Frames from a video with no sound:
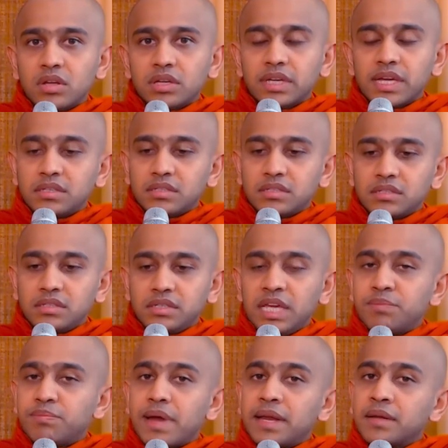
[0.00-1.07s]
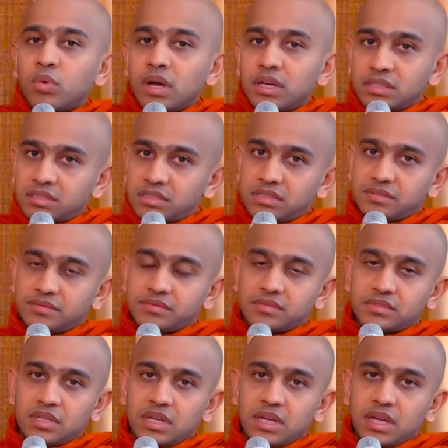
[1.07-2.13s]
get deep at once.
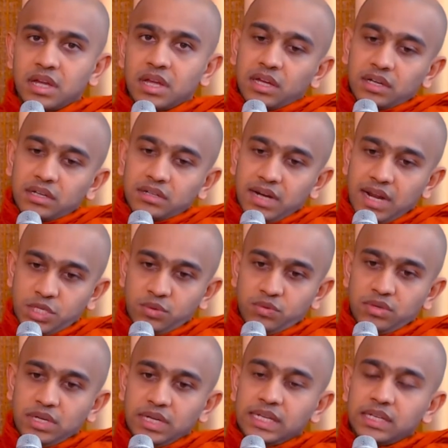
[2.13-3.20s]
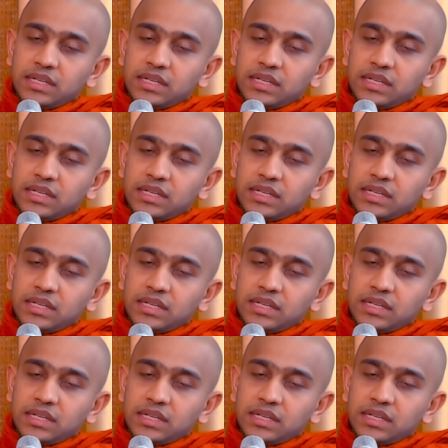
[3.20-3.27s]
Gradually,